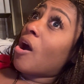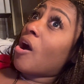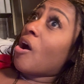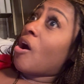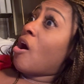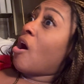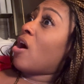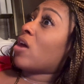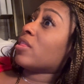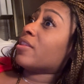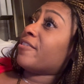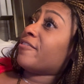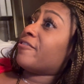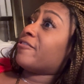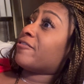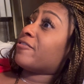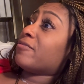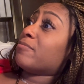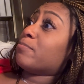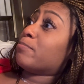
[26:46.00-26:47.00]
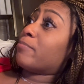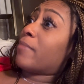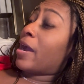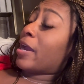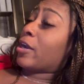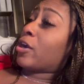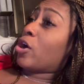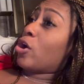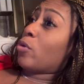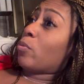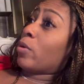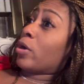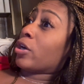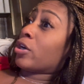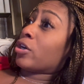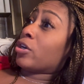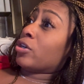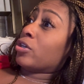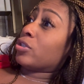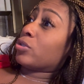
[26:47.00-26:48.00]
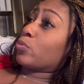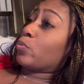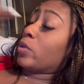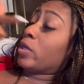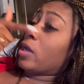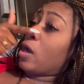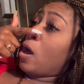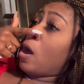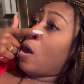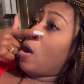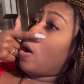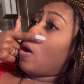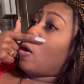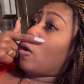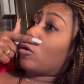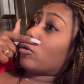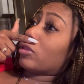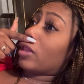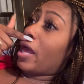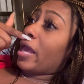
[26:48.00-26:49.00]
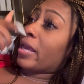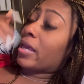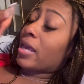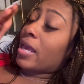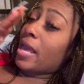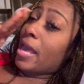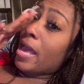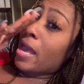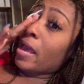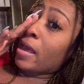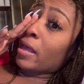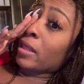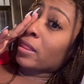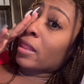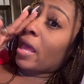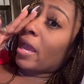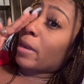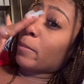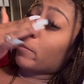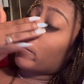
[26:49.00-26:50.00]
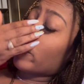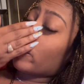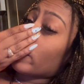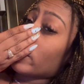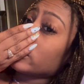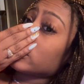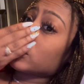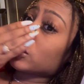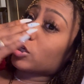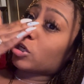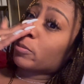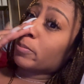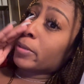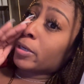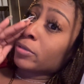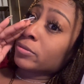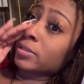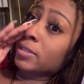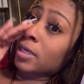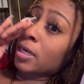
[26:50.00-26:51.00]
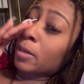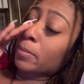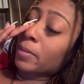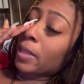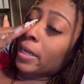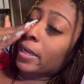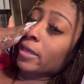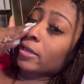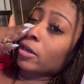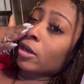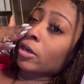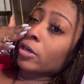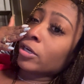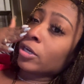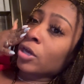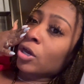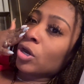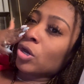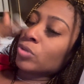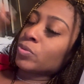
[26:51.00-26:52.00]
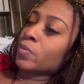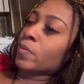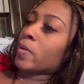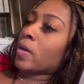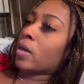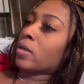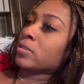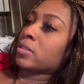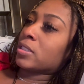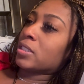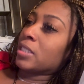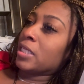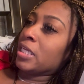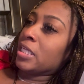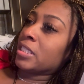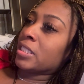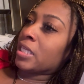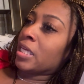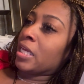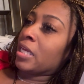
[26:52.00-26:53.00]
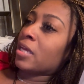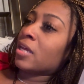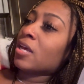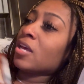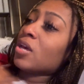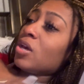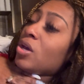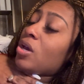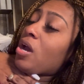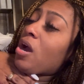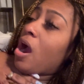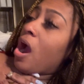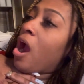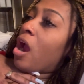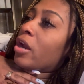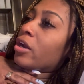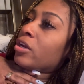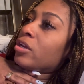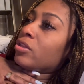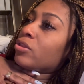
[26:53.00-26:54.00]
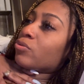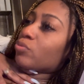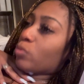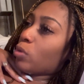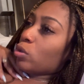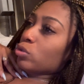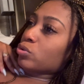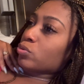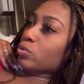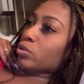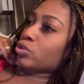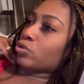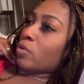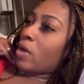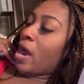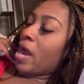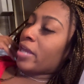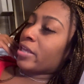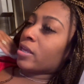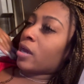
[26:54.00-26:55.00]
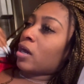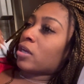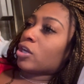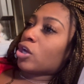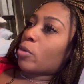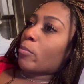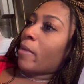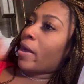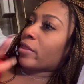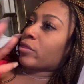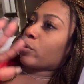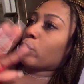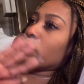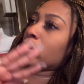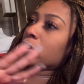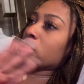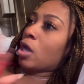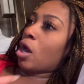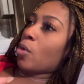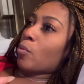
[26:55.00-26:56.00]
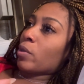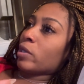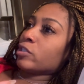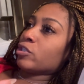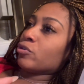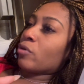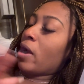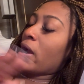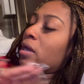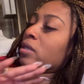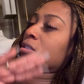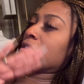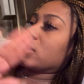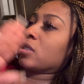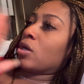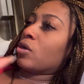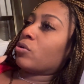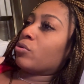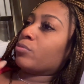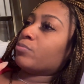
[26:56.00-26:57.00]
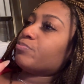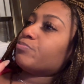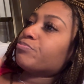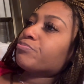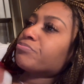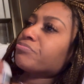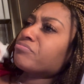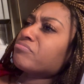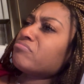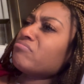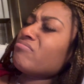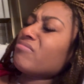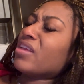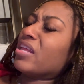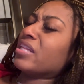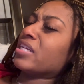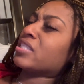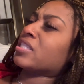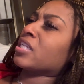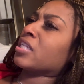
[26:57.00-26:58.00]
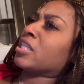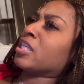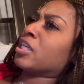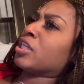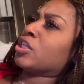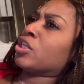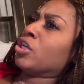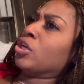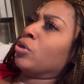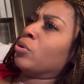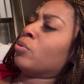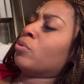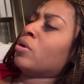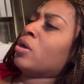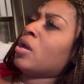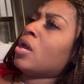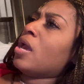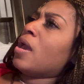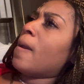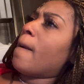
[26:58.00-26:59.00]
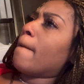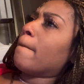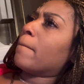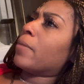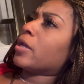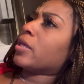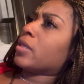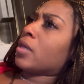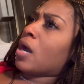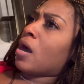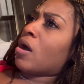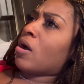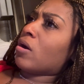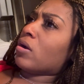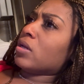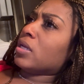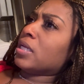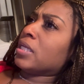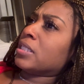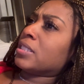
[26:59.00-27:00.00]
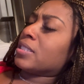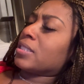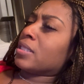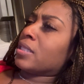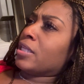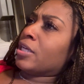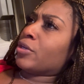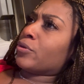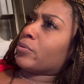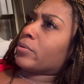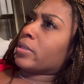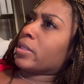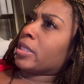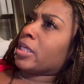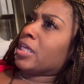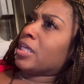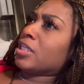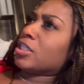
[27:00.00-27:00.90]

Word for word: all of my coworkers, we all like had like pressure built up like in our nose. We were all sneezing. Our throats were dry. Y'all know my throat is always dry, so that's nothing new. But y'all, it's literally